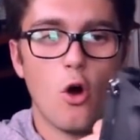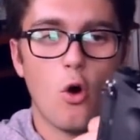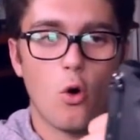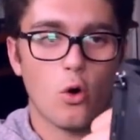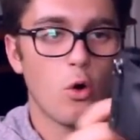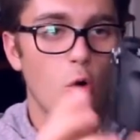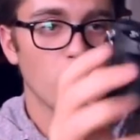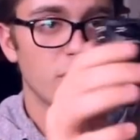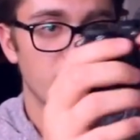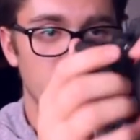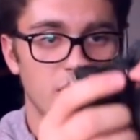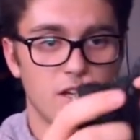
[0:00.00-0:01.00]
or hold
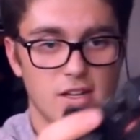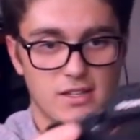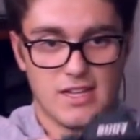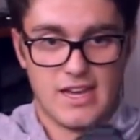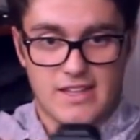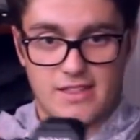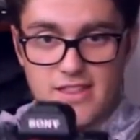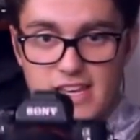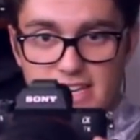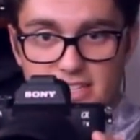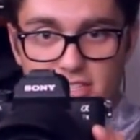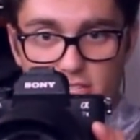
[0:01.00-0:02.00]
it like
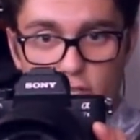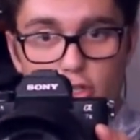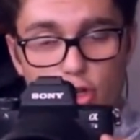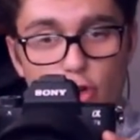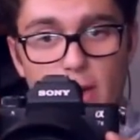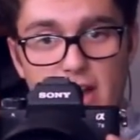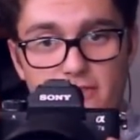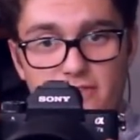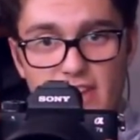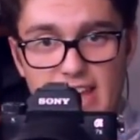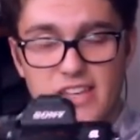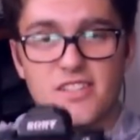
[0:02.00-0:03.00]
this to my
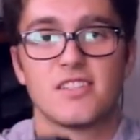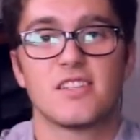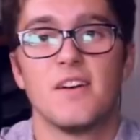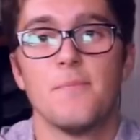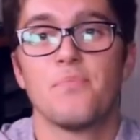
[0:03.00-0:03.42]
face